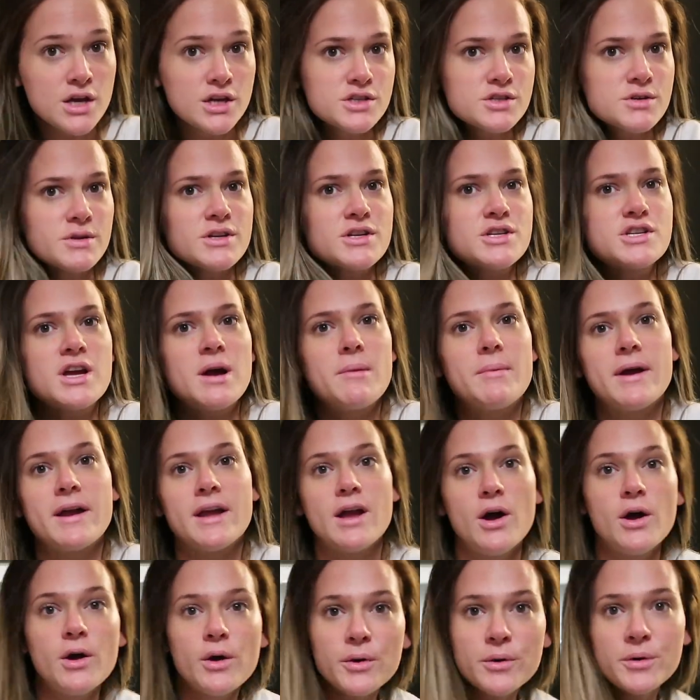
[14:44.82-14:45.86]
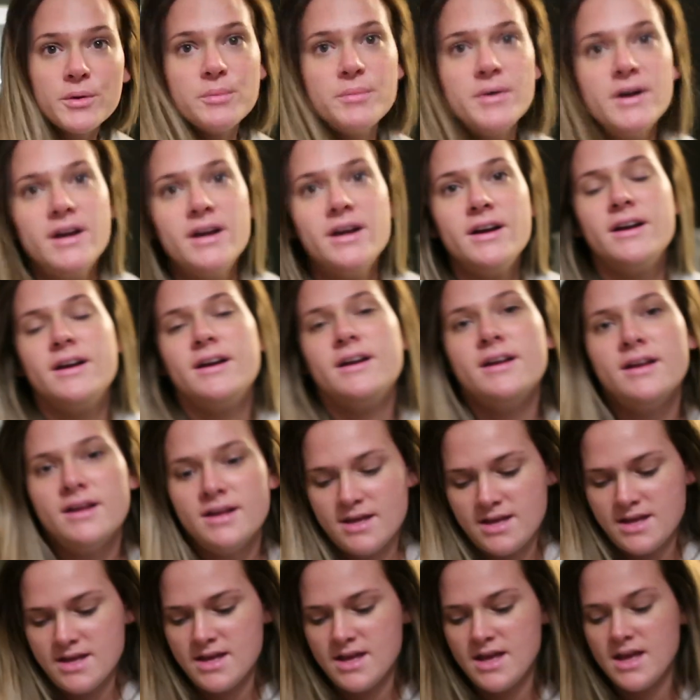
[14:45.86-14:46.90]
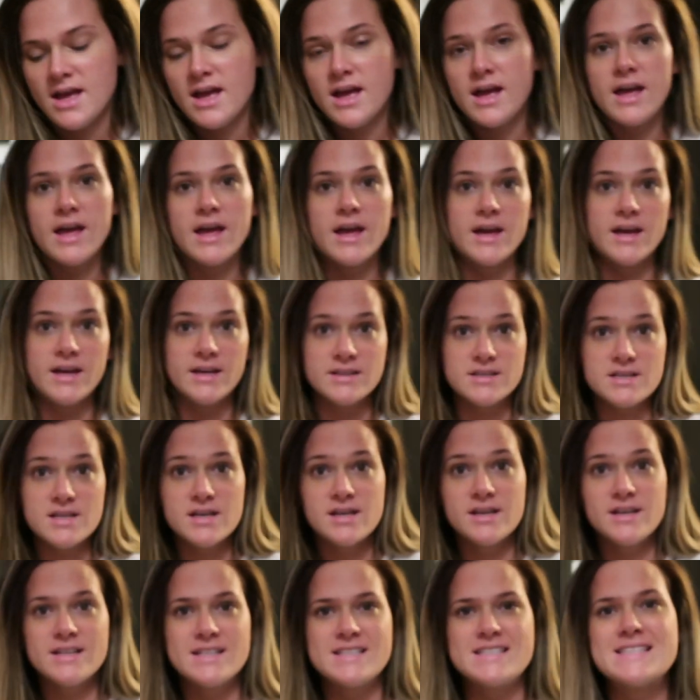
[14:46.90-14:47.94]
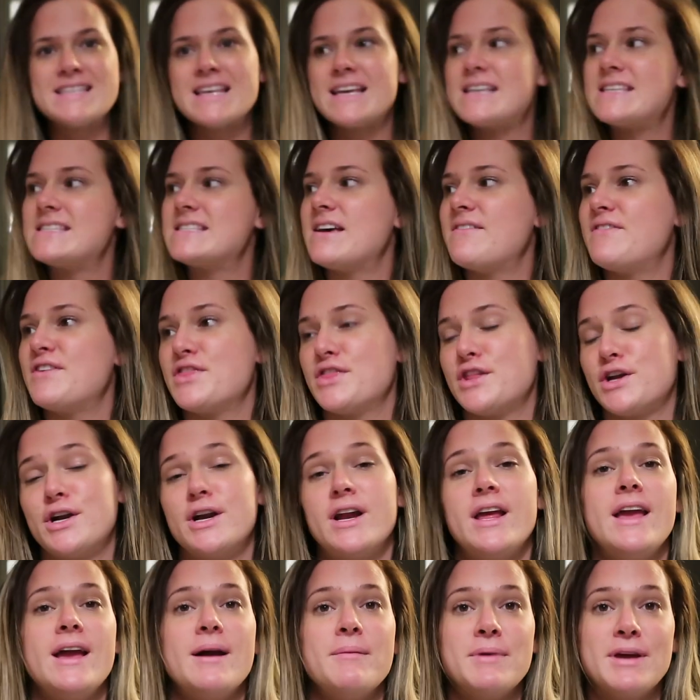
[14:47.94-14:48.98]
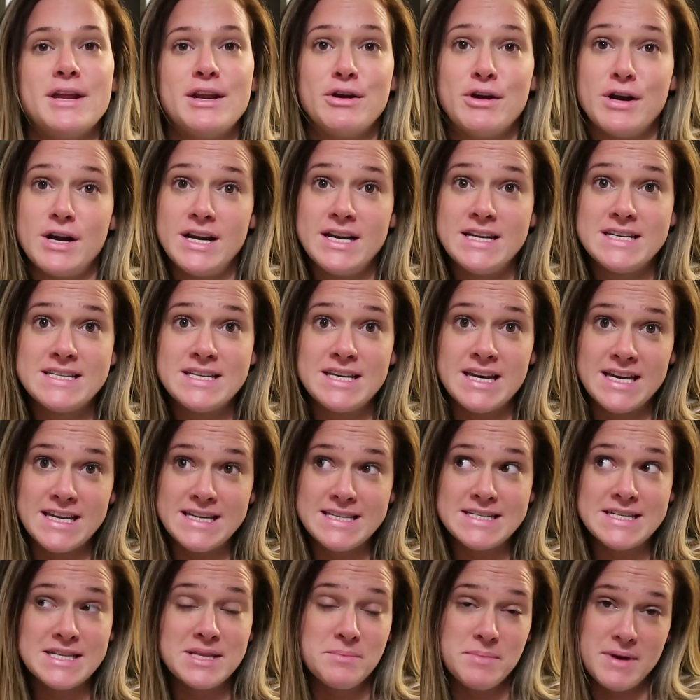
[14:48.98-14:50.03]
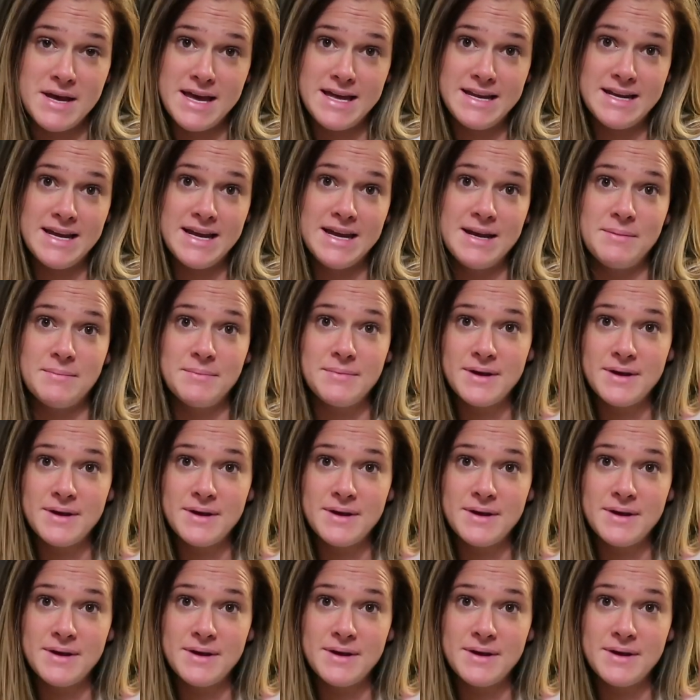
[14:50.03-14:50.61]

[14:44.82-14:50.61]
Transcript: So I just got back home and it's like 7:30. I'm getting ready to get into the bed.